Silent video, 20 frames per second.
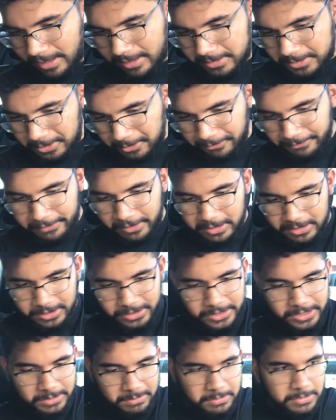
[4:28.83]
so far
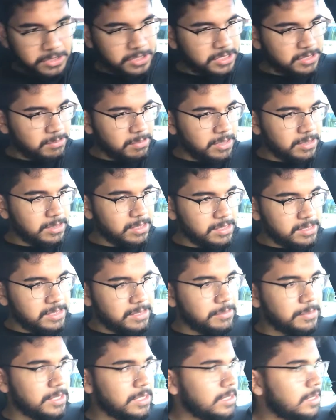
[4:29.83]
she's been good
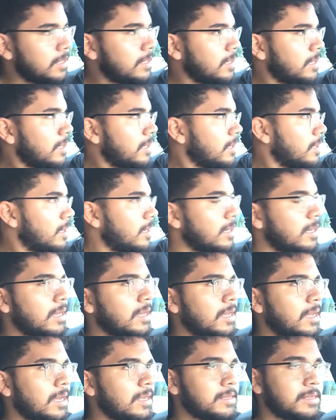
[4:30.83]
to me.
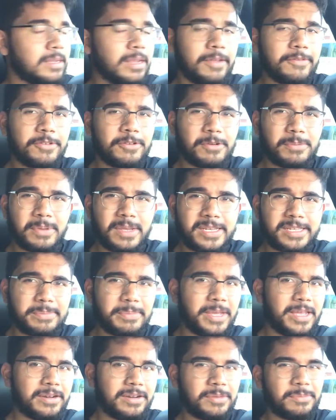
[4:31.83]
I did have to replace the
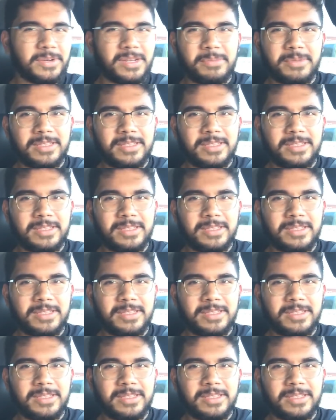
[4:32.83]
battery, but I